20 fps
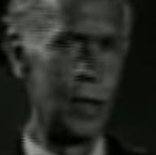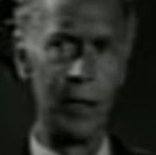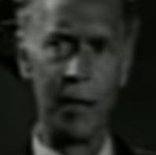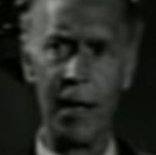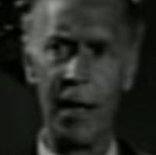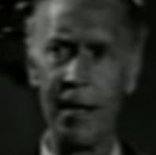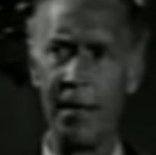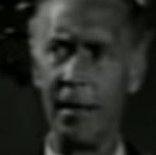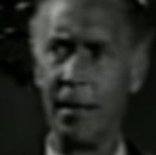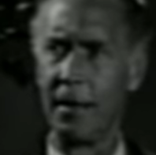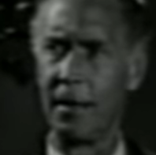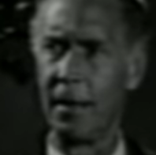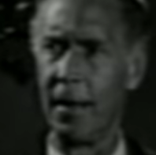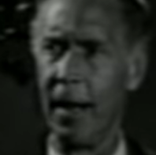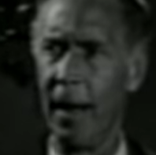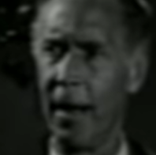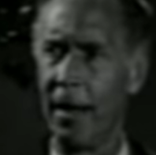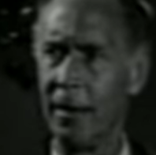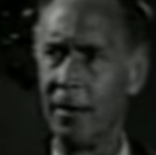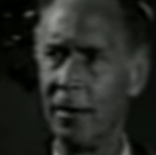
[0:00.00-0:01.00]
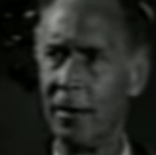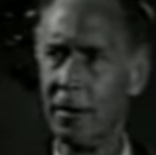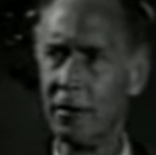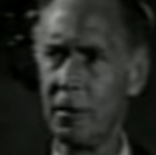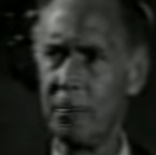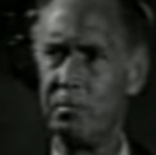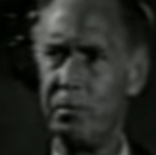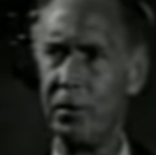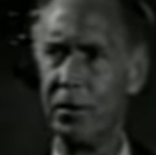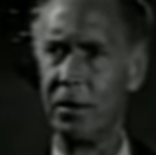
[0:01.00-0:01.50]
light a candle
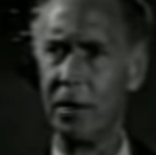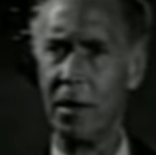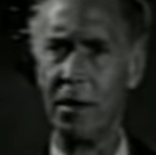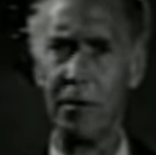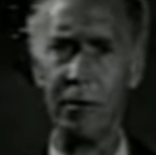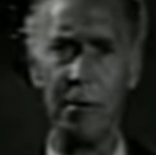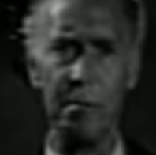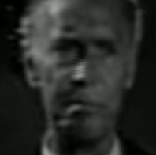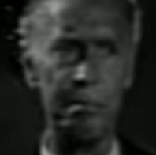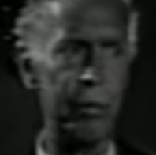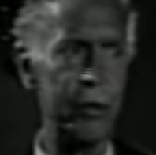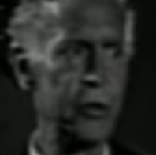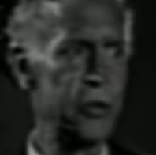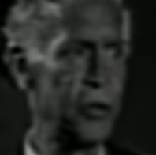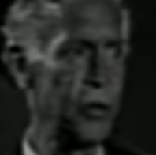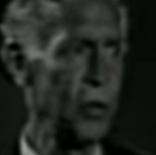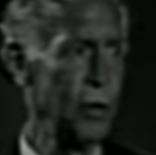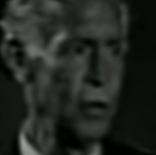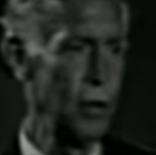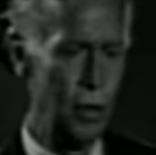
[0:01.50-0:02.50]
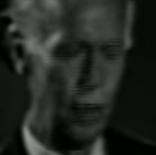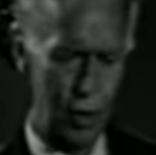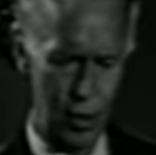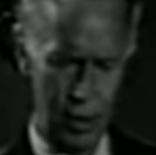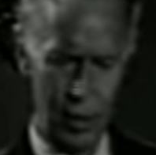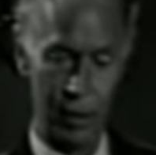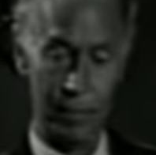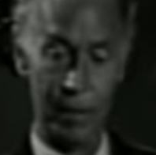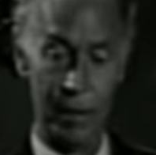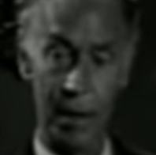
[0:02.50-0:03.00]
to put under a bushel,
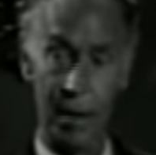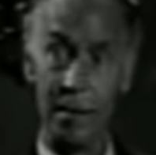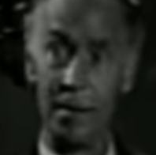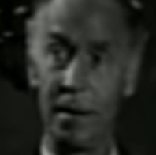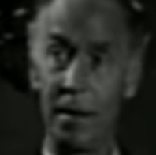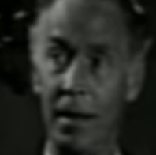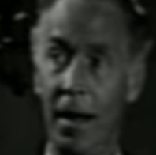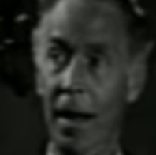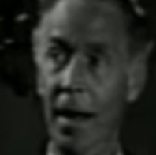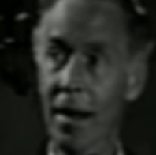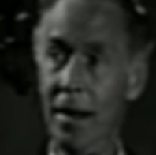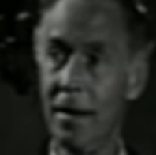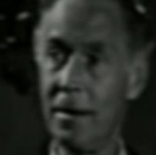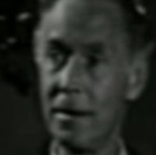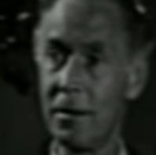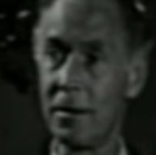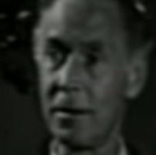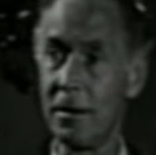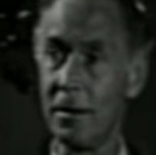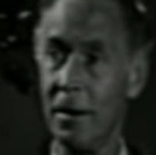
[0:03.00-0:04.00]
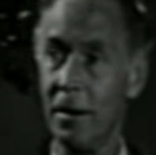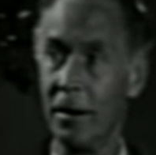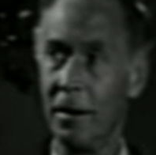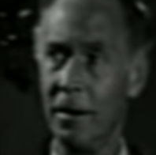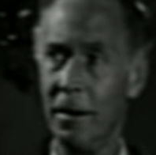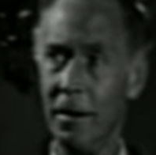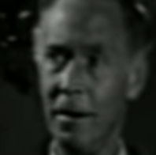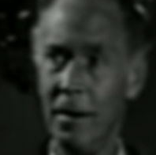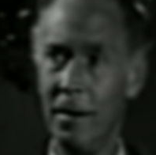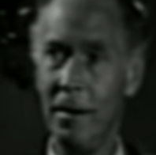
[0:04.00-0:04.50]
but on a candlestick,
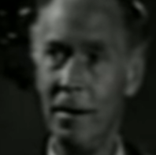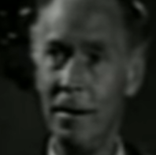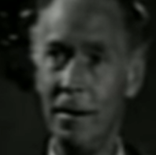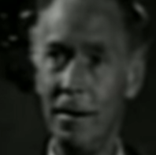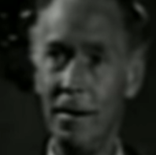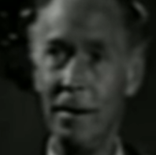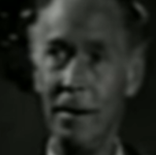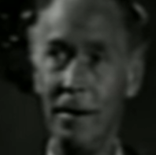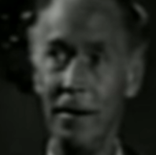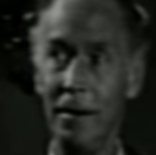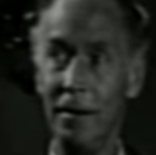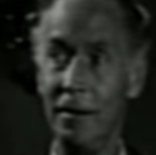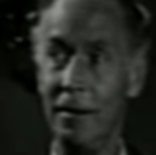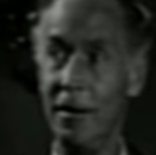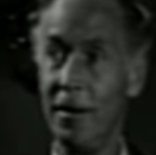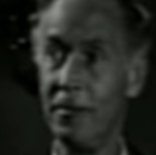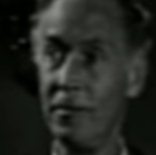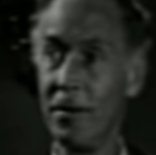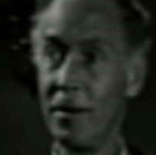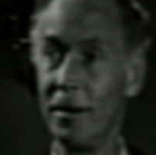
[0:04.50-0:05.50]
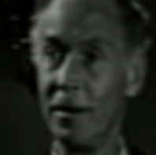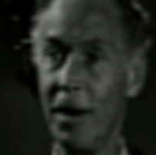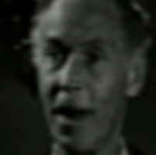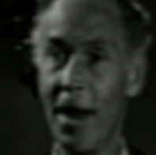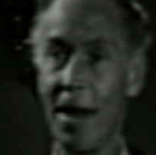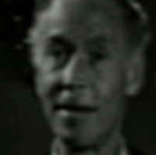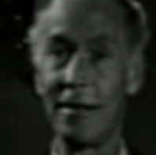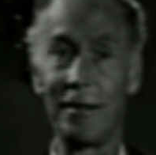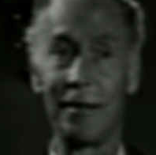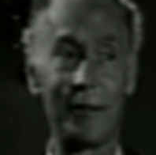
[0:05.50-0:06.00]
and it giveth
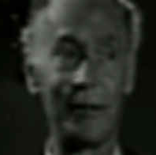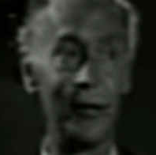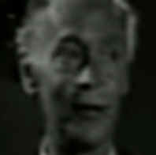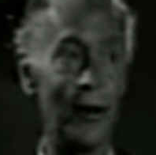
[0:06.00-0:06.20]
light to